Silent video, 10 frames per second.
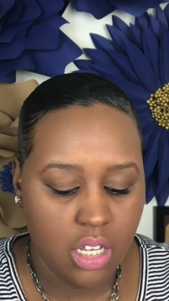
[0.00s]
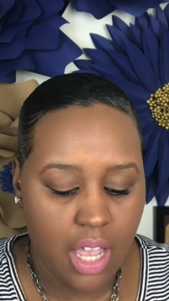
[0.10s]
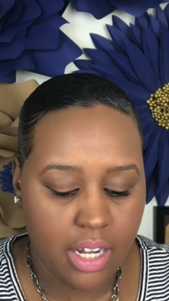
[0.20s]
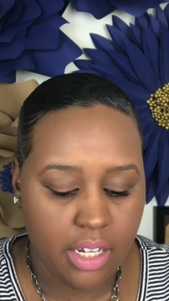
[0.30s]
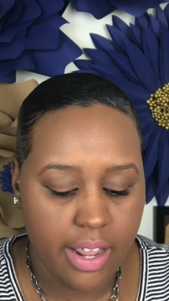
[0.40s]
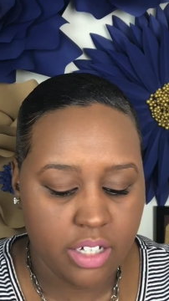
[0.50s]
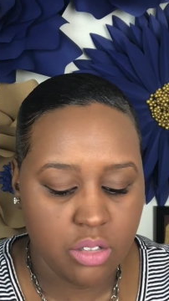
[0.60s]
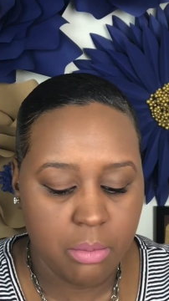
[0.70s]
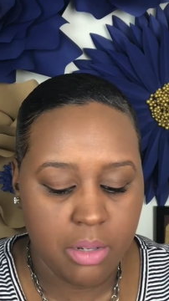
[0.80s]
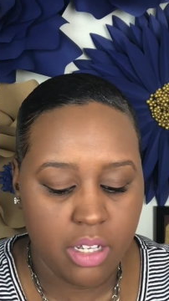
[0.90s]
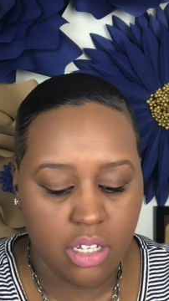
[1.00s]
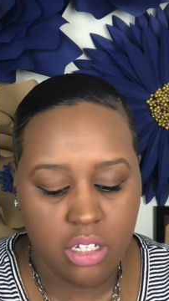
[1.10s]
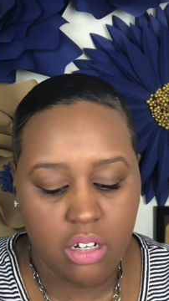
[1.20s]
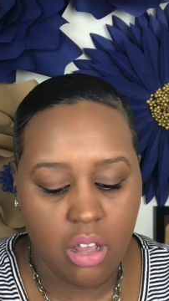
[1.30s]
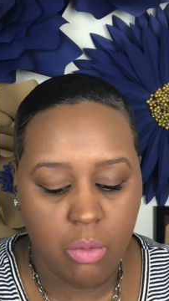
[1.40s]
kind of natural,
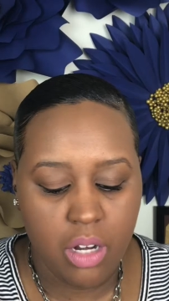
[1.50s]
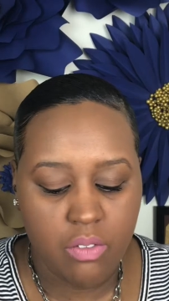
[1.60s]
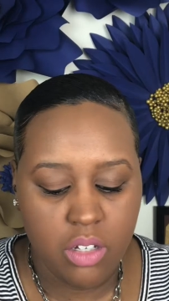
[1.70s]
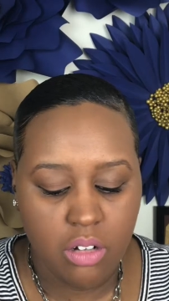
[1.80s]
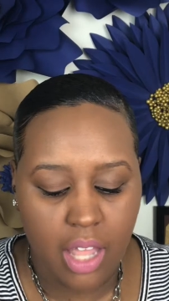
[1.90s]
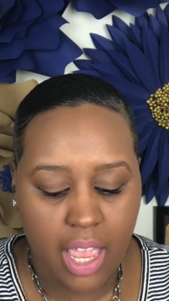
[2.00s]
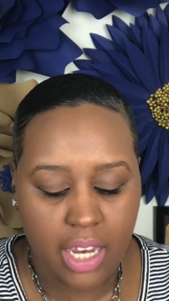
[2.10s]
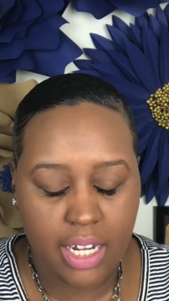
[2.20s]
but you know, whatever you like.